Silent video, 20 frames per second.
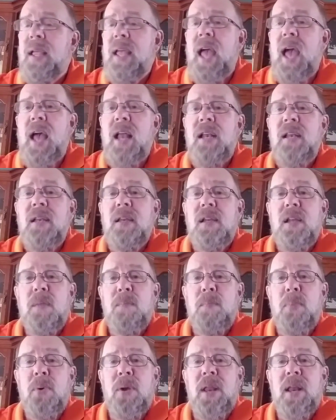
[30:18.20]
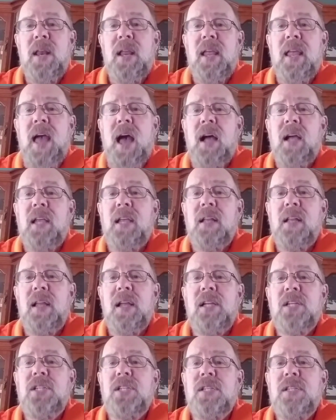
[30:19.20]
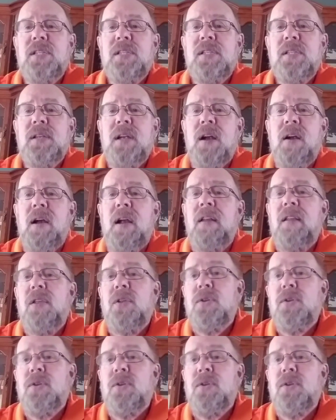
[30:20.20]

again, you put it in the calculations, all right?